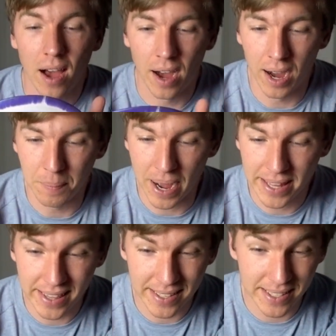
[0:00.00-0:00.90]
I
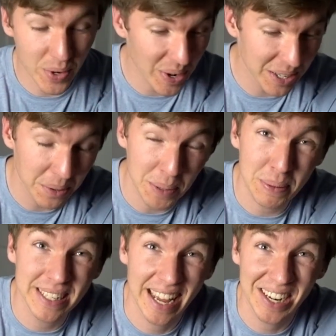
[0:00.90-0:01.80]
think this is going to be
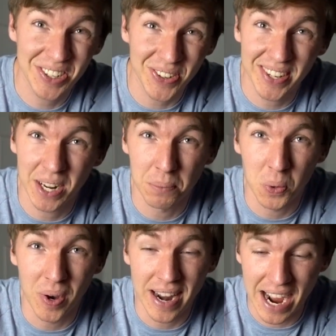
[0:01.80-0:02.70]
potentially number
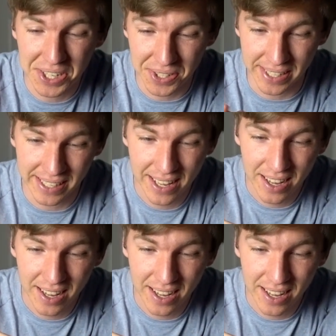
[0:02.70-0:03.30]
one, actually.